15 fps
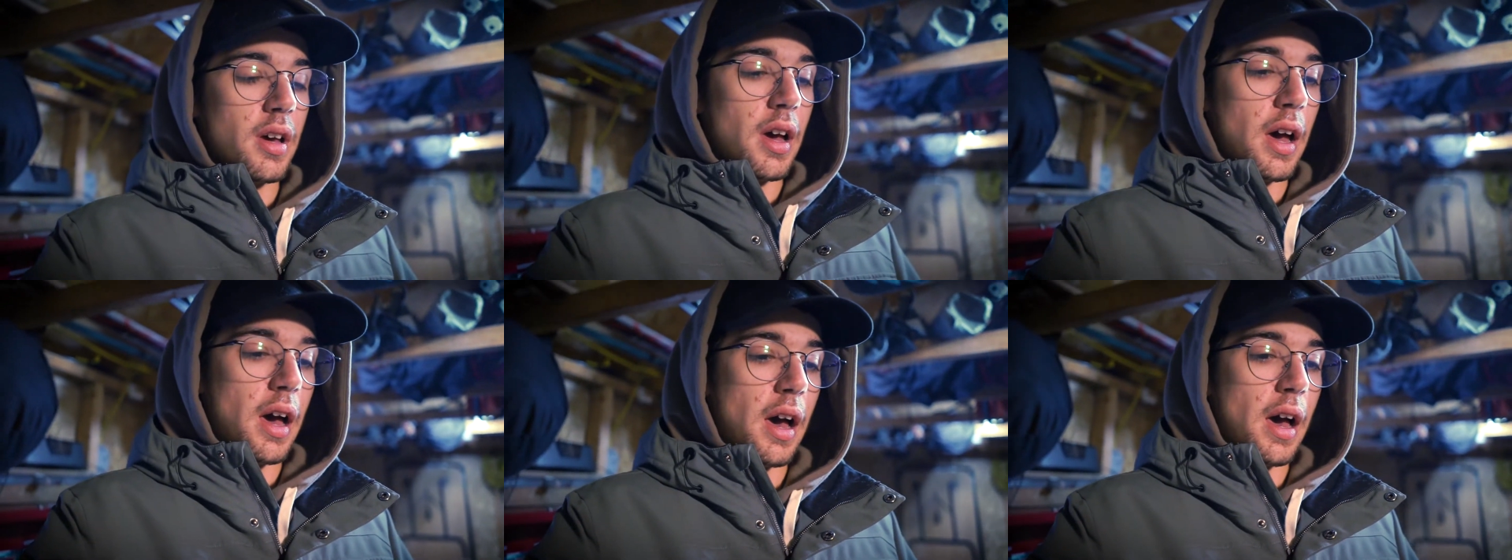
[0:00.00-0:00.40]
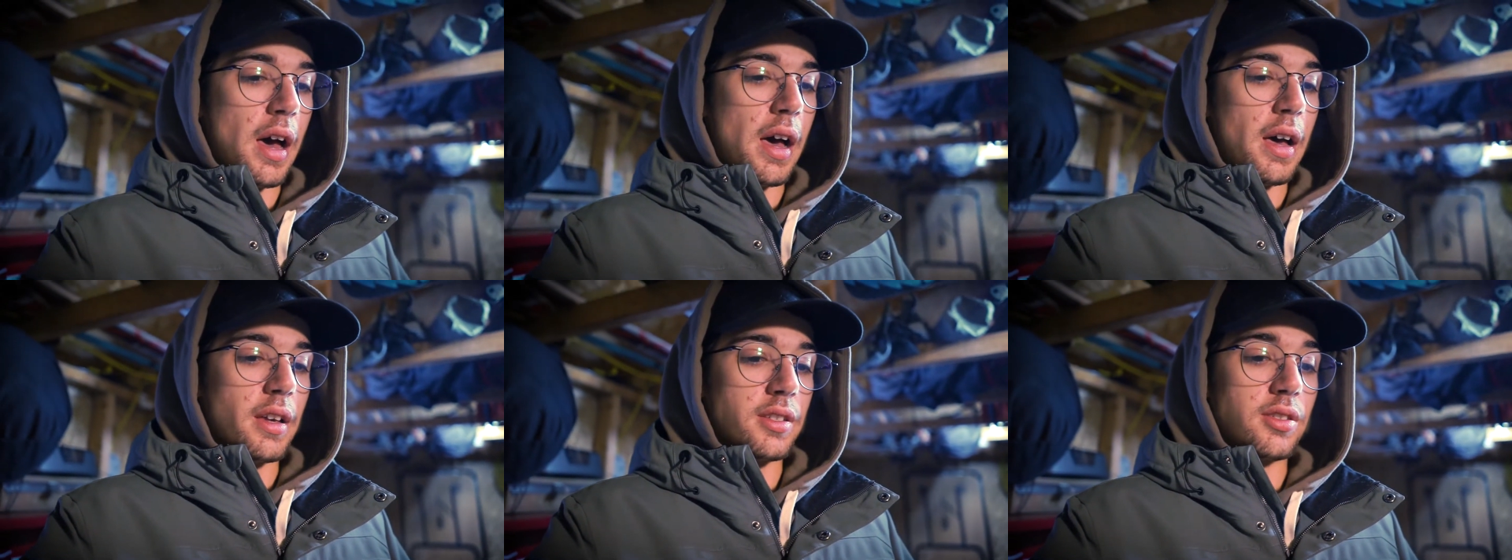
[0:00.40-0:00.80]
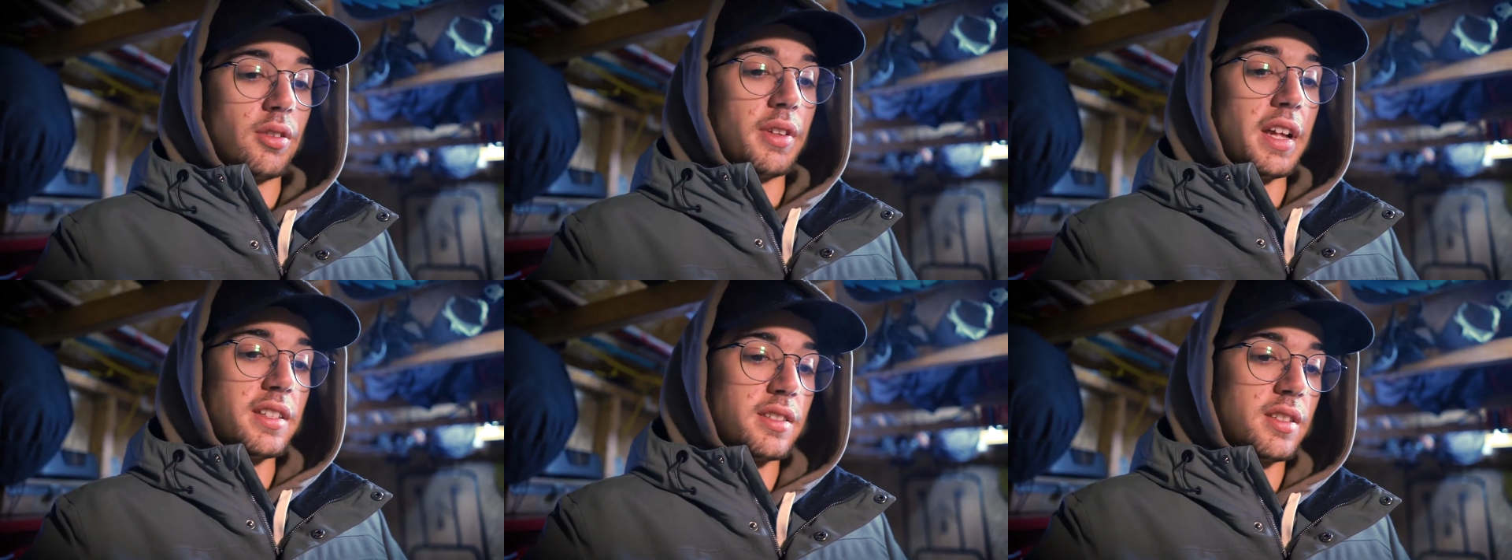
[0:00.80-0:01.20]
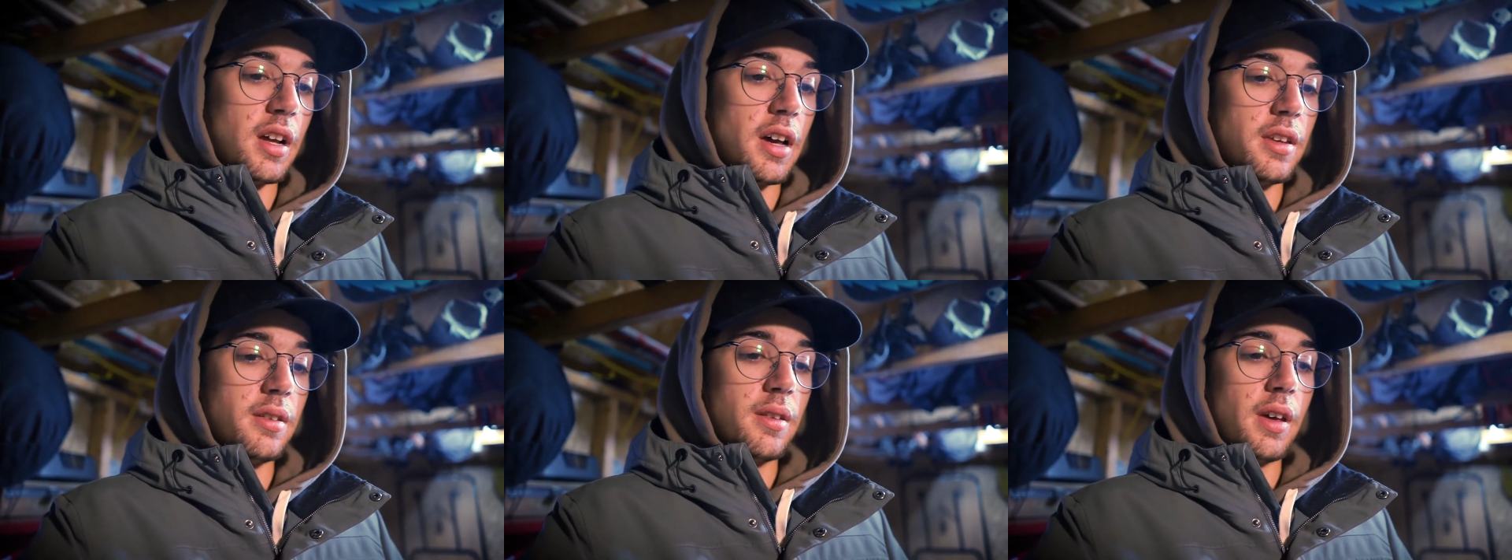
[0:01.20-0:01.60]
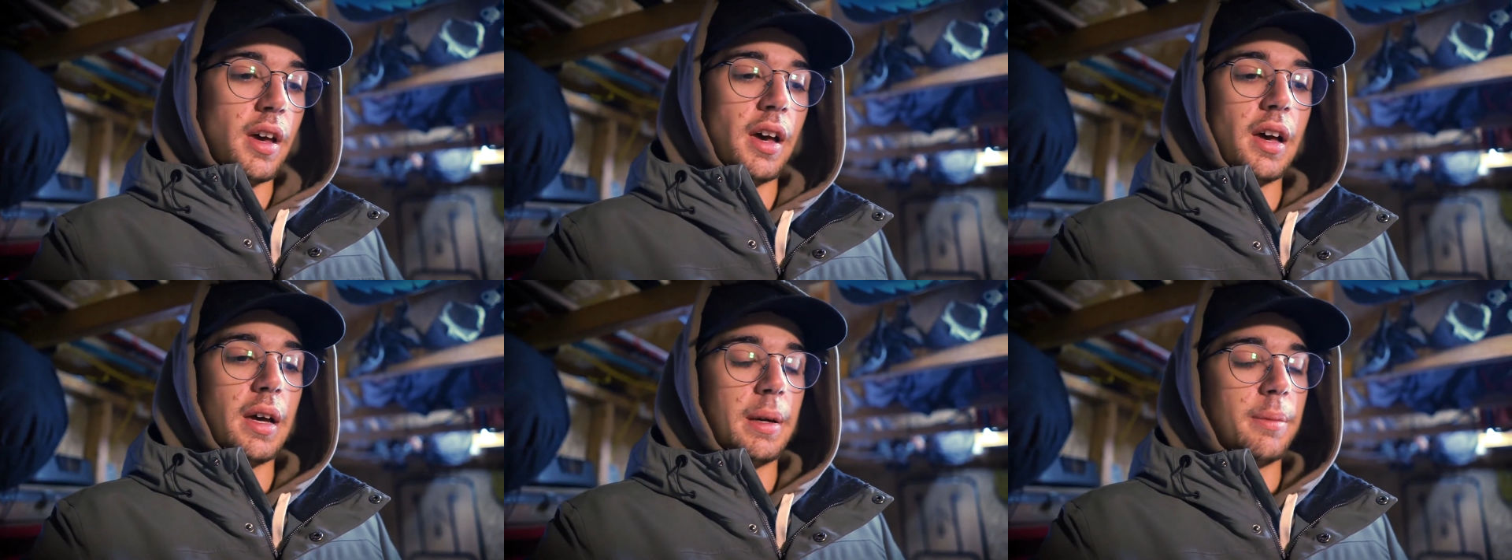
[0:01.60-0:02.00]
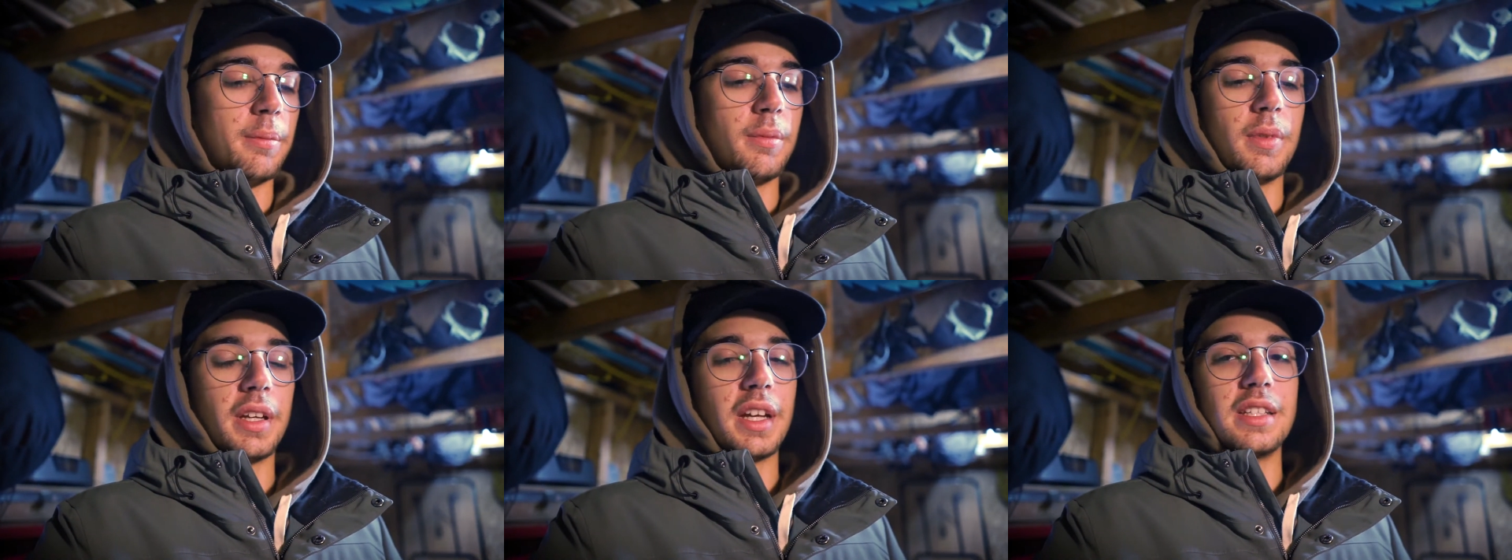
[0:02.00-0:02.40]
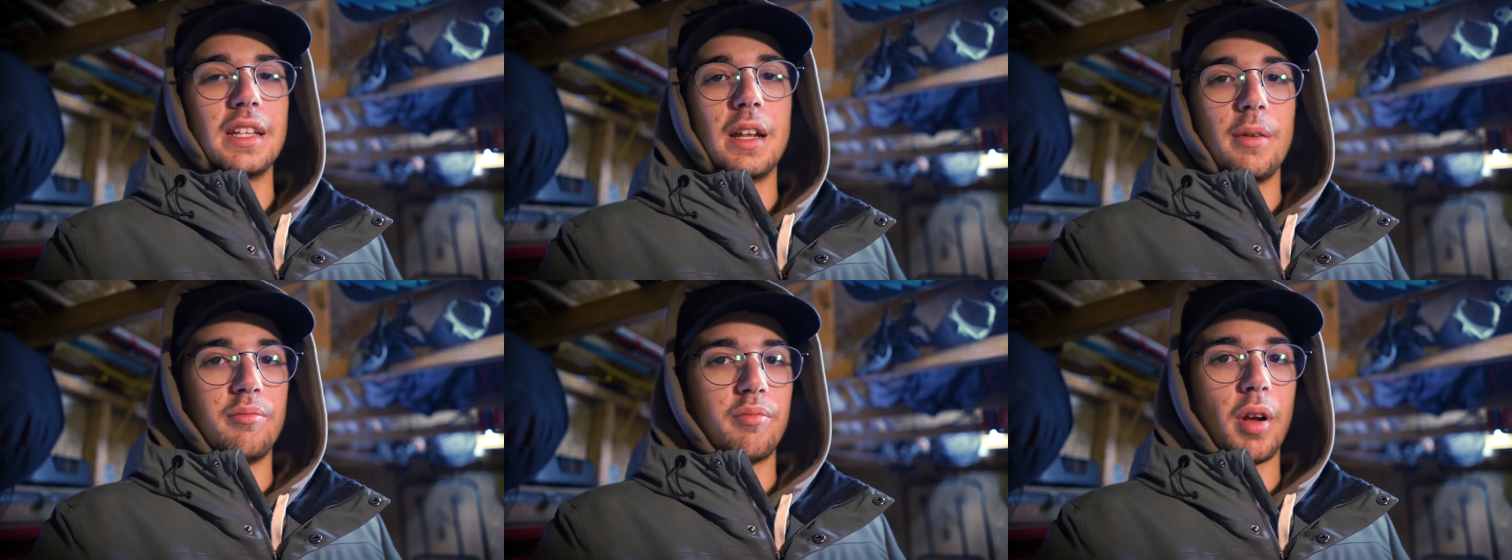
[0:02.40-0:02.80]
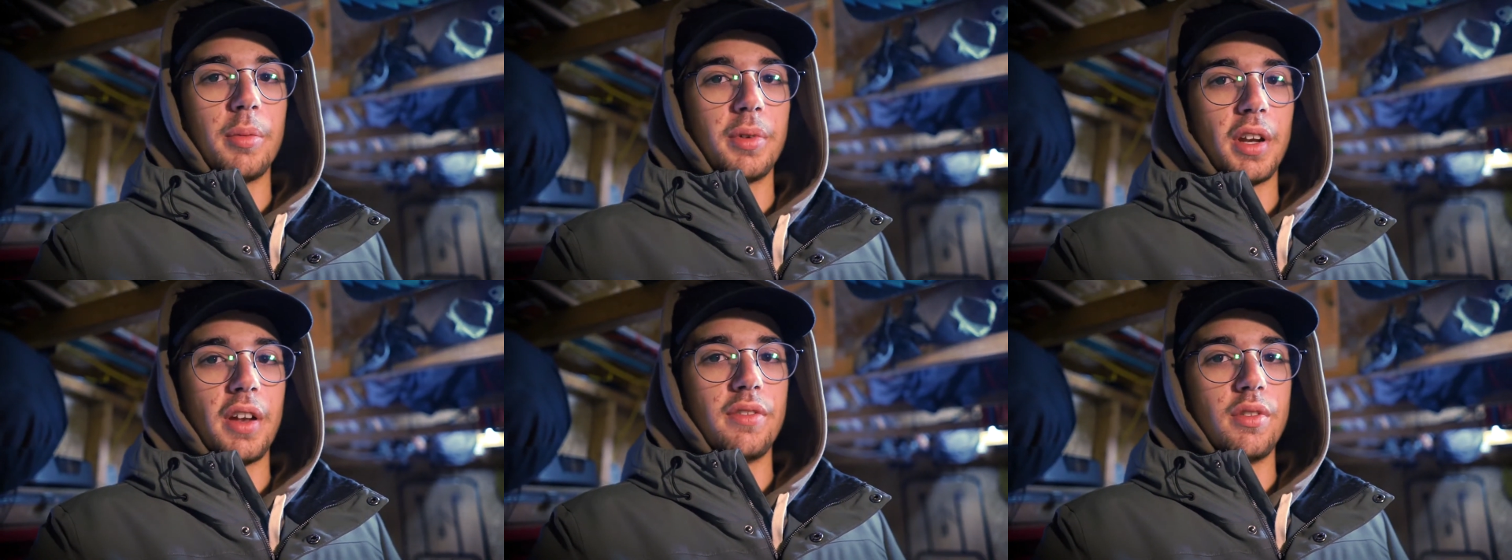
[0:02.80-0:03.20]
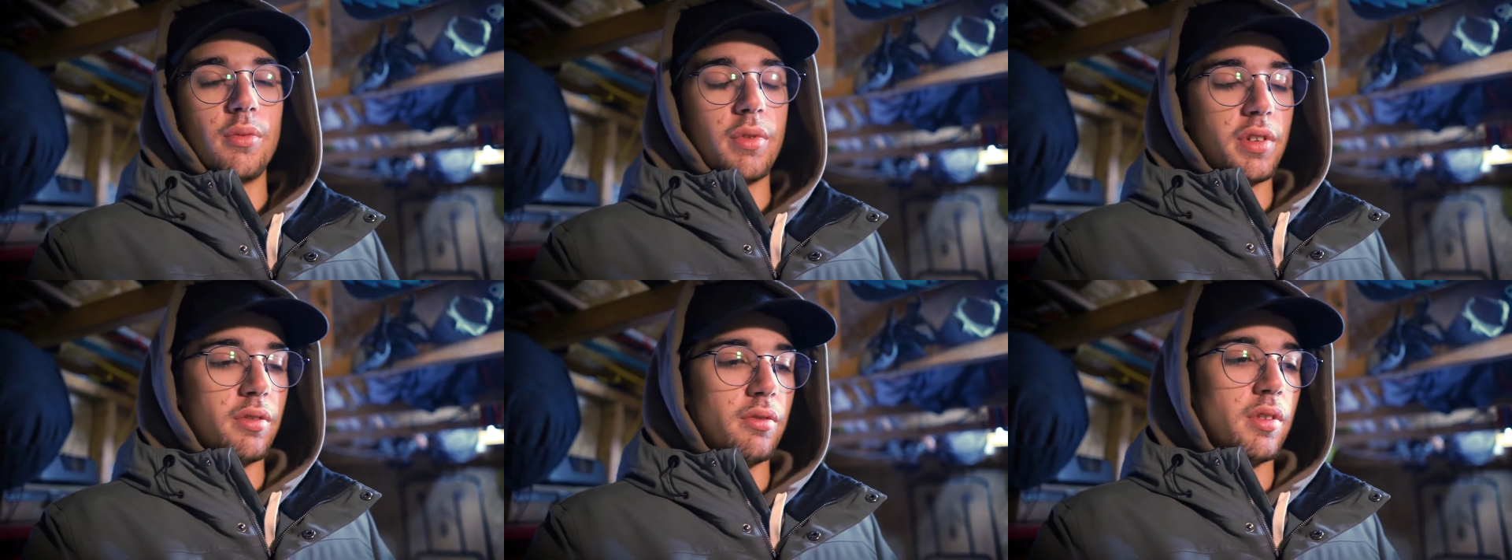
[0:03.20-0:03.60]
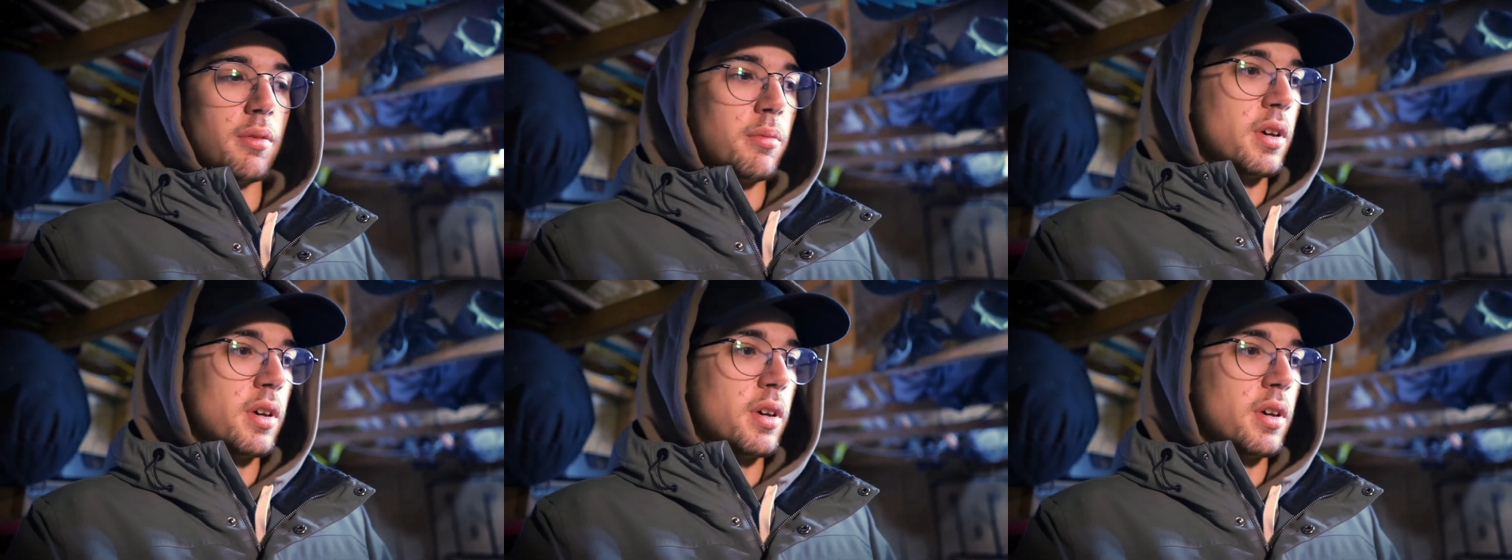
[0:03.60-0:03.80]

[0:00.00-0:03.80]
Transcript: So that's done. Like I said, I'm probably gonna have to redo them.